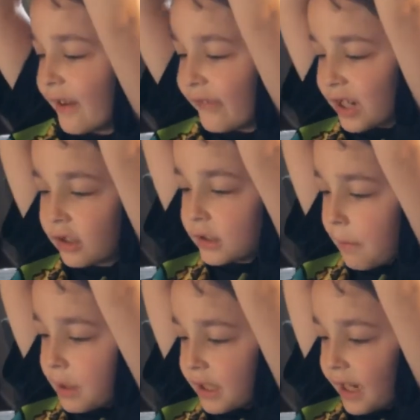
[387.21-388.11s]
difficult
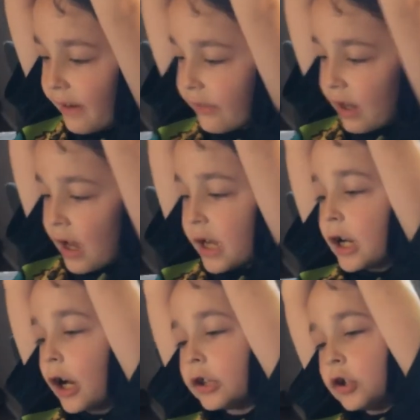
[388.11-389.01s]
to believe, and
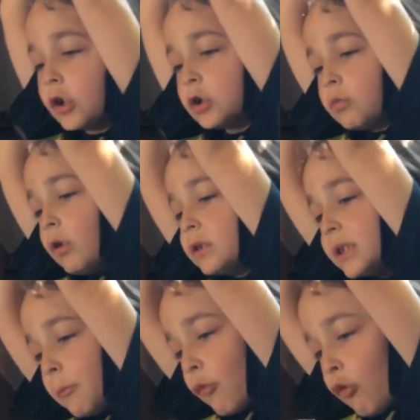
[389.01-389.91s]
others will
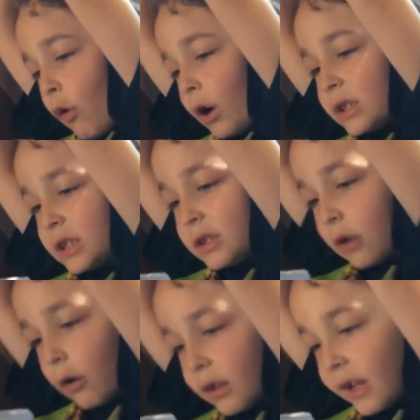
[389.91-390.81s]
seem quite
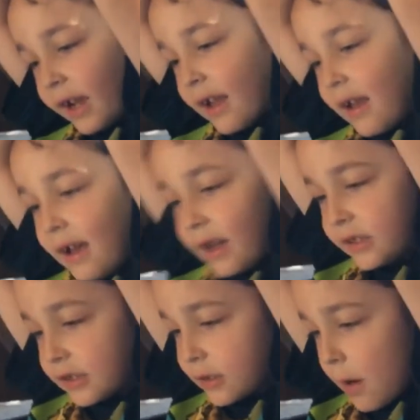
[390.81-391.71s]
startling.
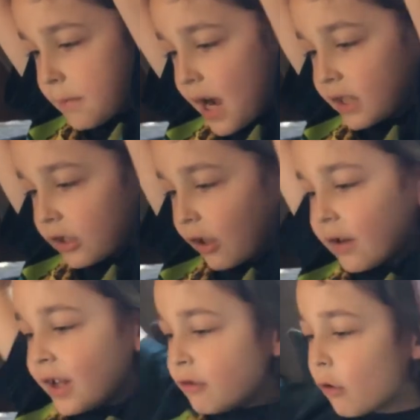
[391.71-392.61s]
It does not matter.
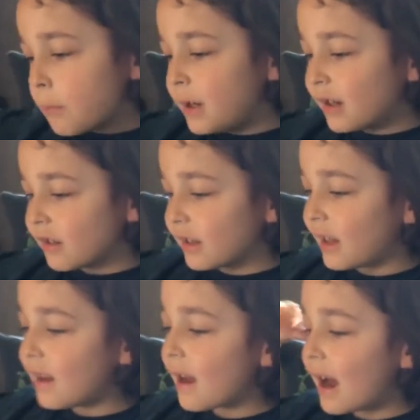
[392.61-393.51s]
You are
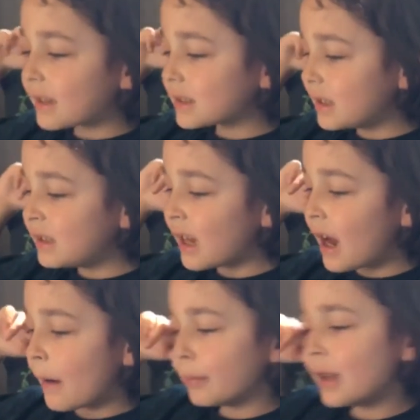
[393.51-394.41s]
merely asked to
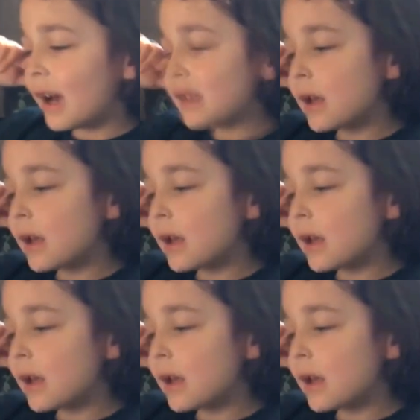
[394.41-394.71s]
apply